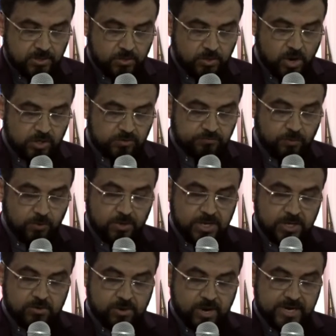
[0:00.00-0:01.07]
Not
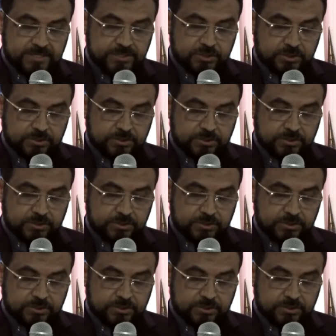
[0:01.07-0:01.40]
following Quran and